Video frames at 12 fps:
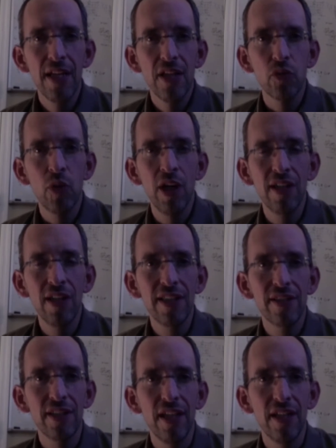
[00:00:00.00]
as well
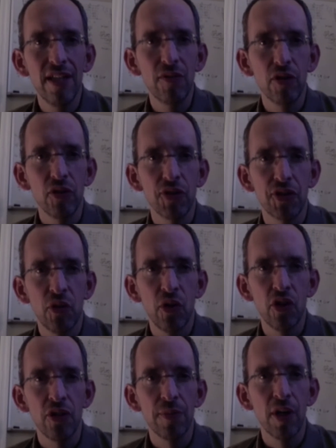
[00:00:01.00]
as virtual
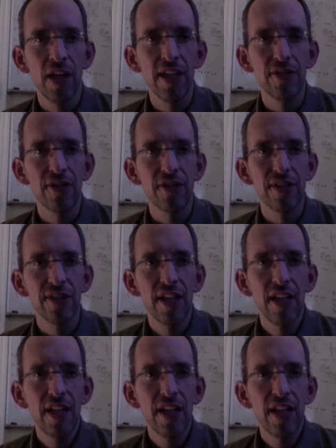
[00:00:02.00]
storage appliances.